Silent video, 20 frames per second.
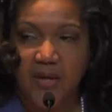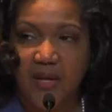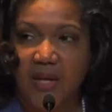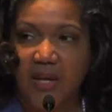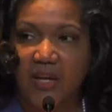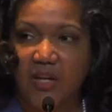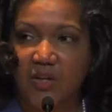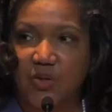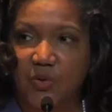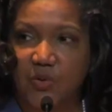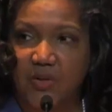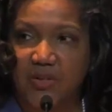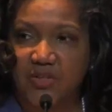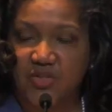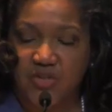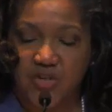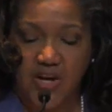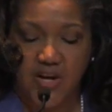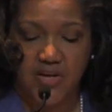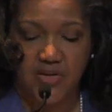including
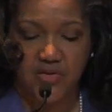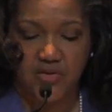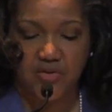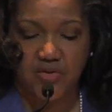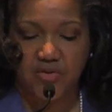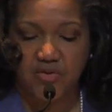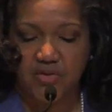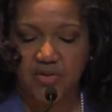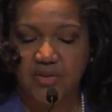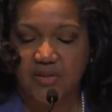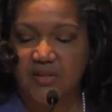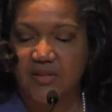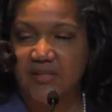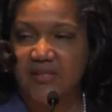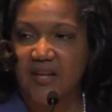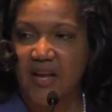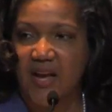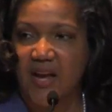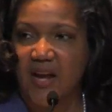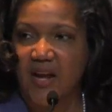changes to the
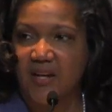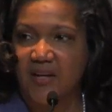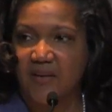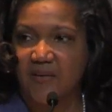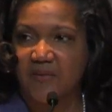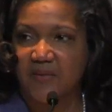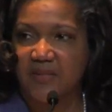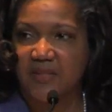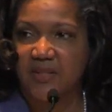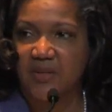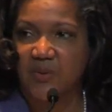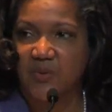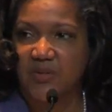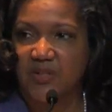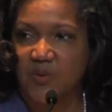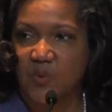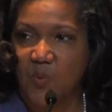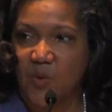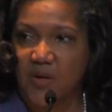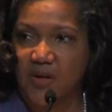design of the DOT
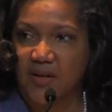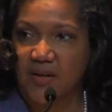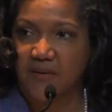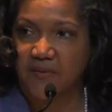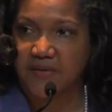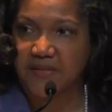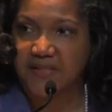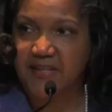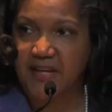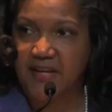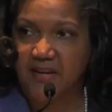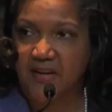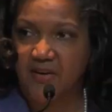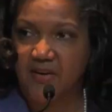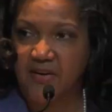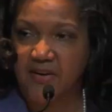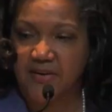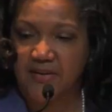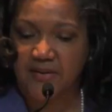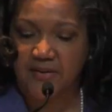111 tank
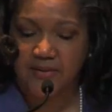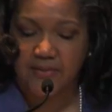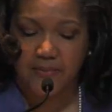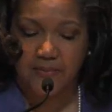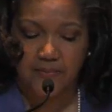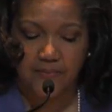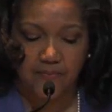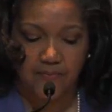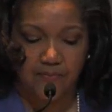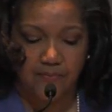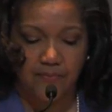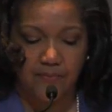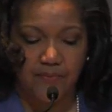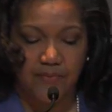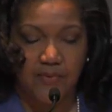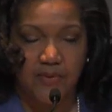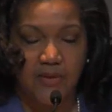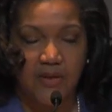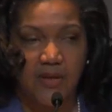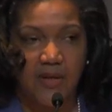cars.
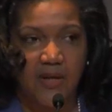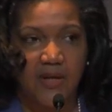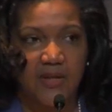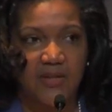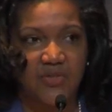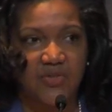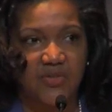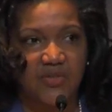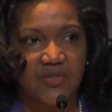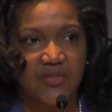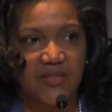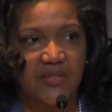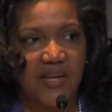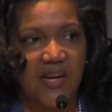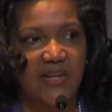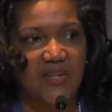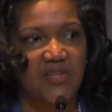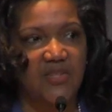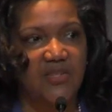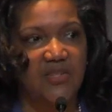
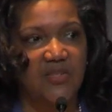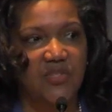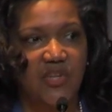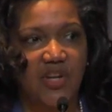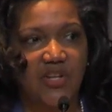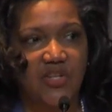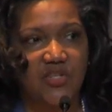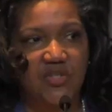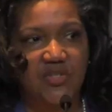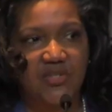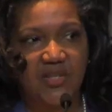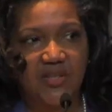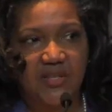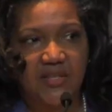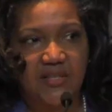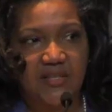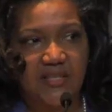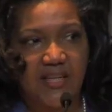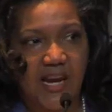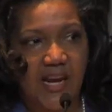Changes to the
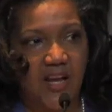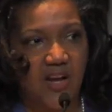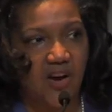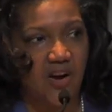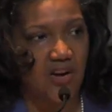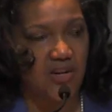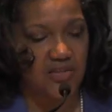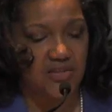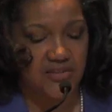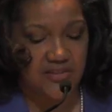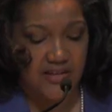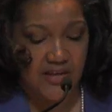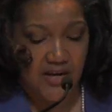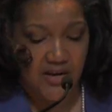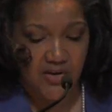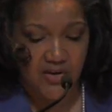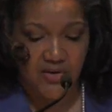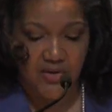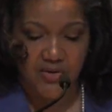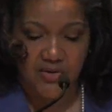tank car
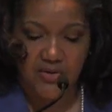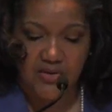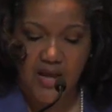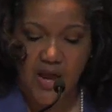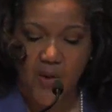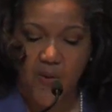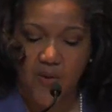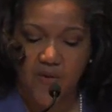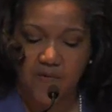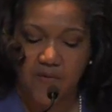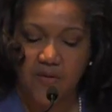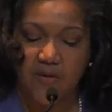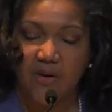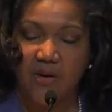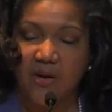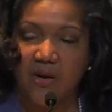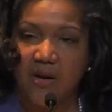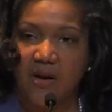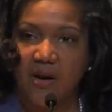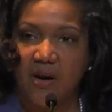standards, however,
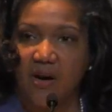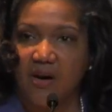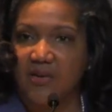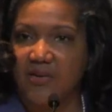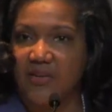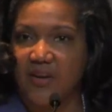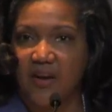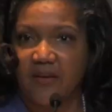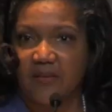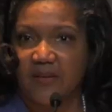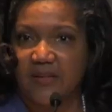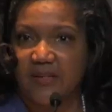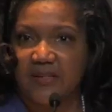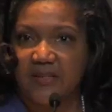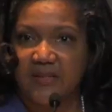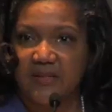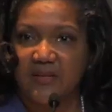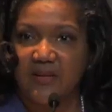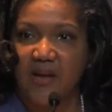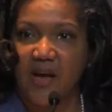are
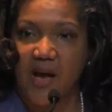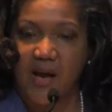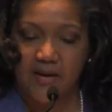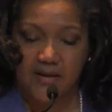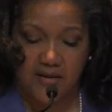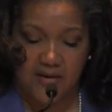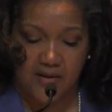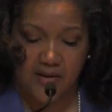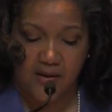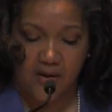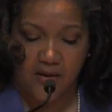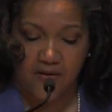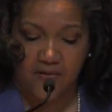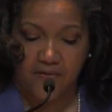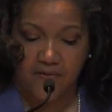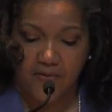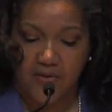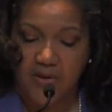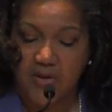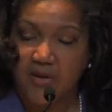doubtless not
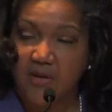enough